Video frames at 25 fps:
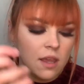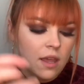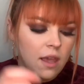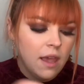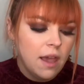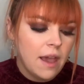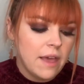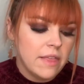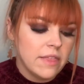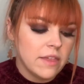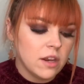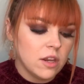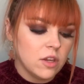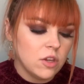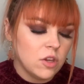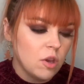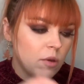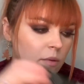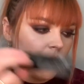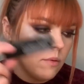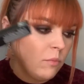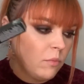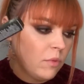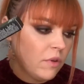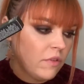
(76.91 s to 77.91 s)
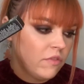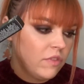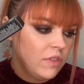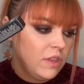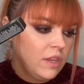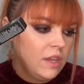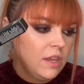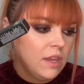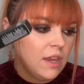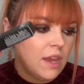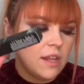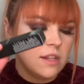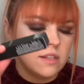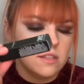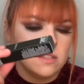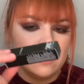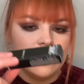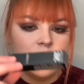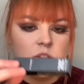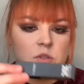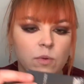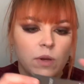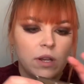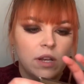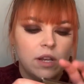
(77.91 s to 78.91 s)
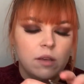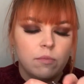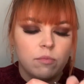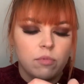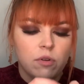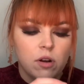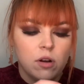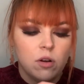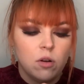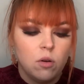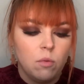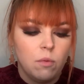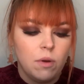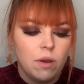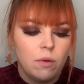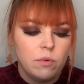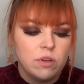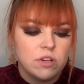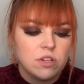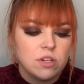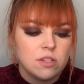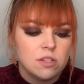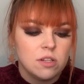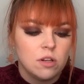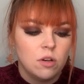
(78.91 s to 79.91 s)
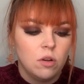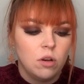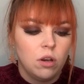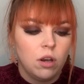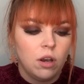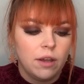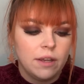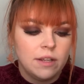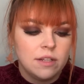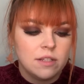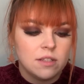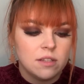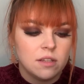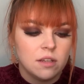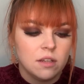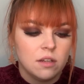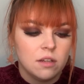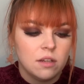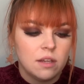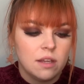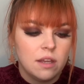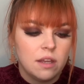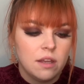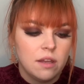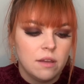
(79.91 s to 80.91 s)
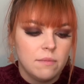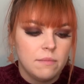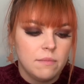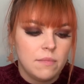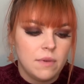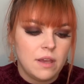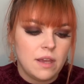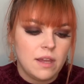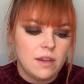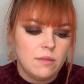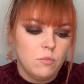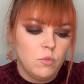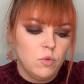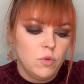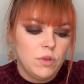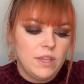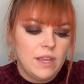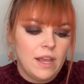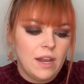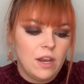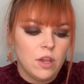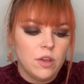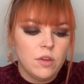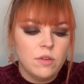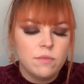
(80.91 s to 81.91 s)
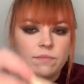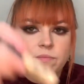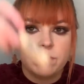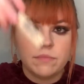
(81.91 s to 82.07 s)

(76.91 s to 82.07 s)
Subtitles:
and then I go in with the NC20 Pro Longwear, which is a lot lighter and more yellow.